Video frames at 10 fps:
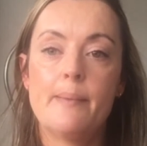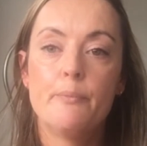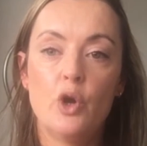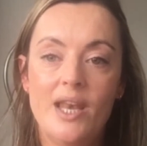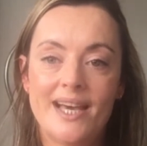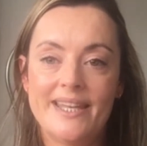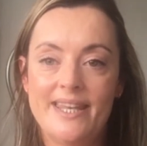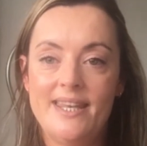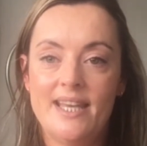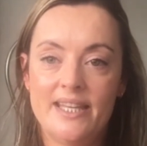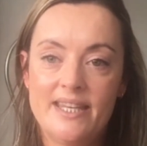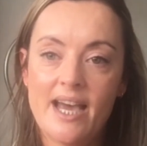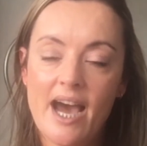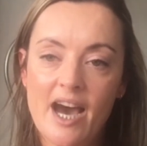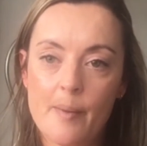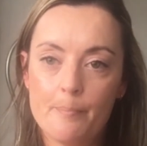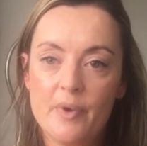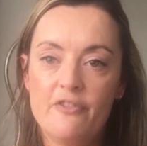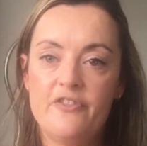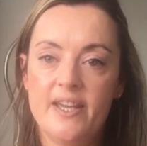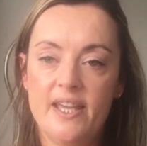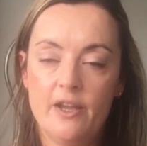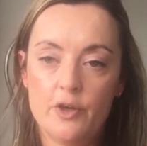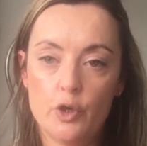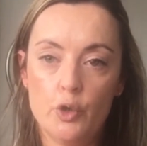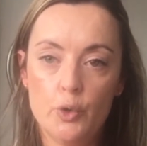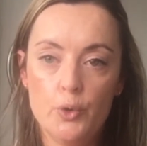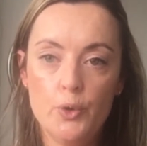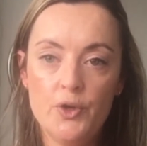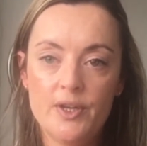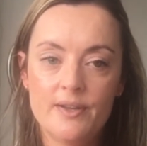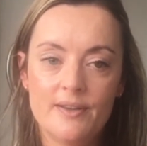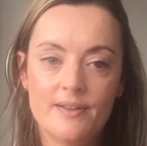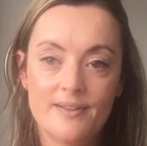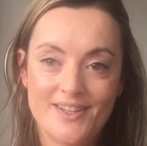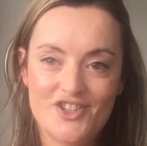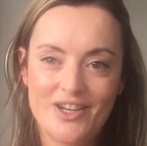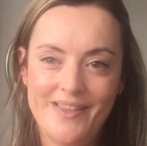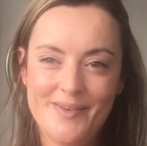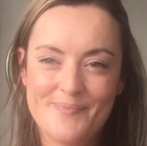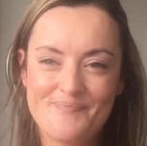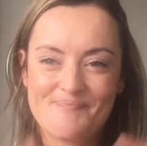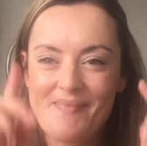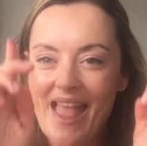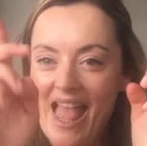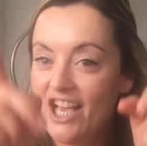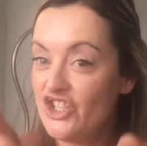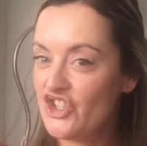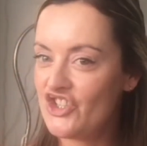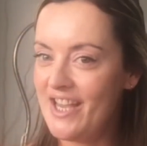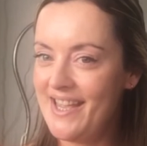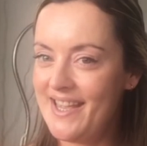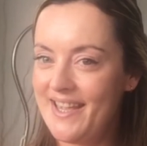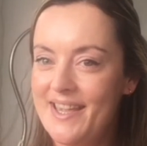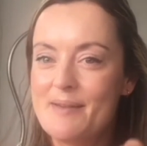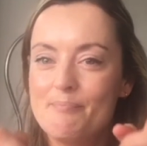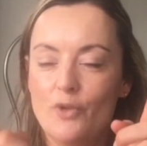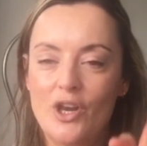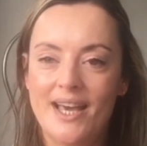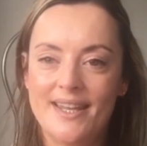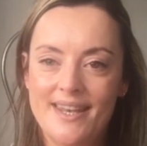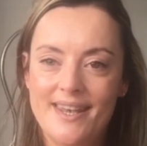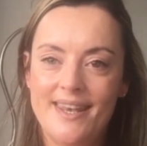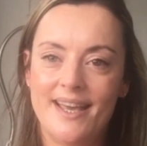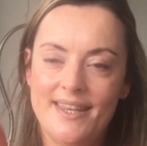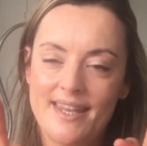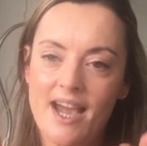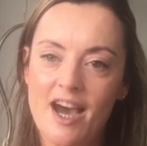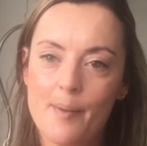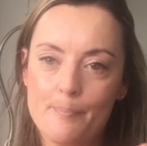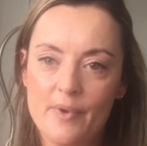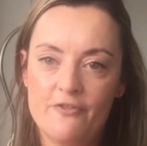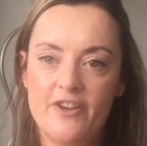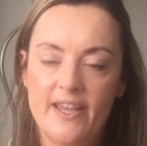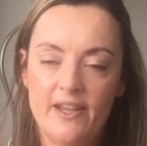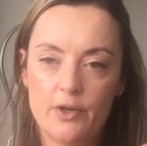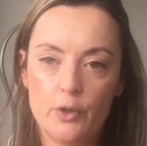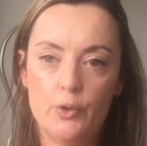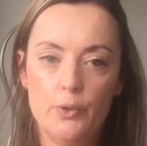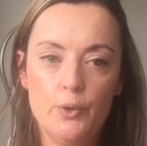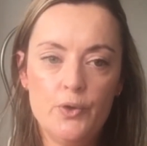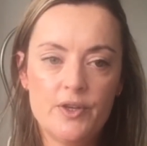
molannan am fair ur. Let's try that. She molannan am fair ur.